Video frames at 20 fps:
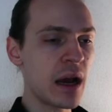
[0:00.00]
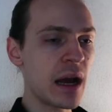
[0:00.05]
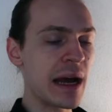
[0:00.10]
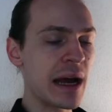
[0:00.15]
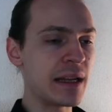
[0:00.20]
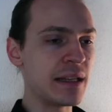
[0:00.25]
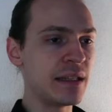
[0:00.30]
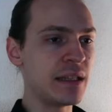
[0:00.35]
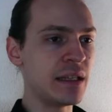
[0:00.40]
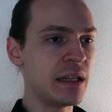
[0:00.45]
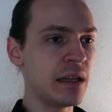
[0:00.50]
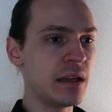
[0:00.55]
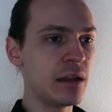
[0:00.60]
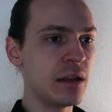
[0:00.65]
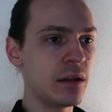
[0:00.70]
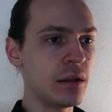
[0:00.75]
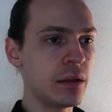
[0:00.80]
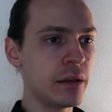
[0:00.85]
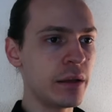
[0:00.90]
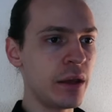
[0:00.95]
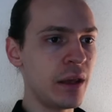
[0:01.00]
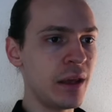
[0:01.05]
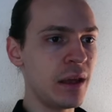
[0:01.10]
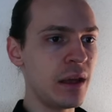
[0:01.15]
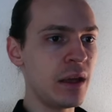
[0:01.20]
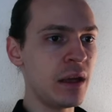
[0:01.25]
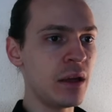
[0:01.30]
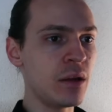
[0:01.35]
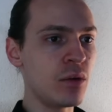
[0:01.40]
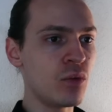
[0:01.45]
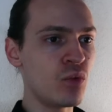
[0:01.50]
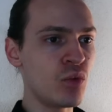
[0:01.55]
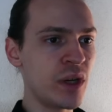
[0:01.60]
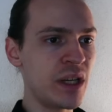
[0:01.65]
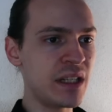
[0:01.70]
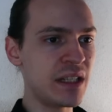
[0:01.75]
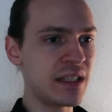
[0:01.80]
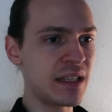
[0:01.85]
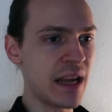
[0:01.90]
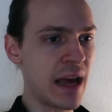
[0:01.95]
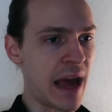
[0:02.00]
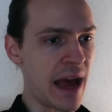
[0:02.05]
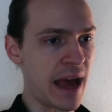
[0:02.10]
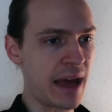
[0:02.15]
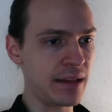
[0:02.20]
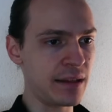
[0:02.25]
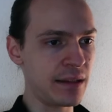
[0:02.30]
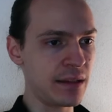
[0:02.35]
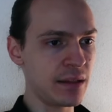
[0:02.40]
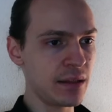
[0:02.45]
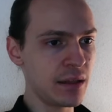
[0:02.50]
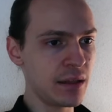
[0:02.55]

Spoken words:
until the reset.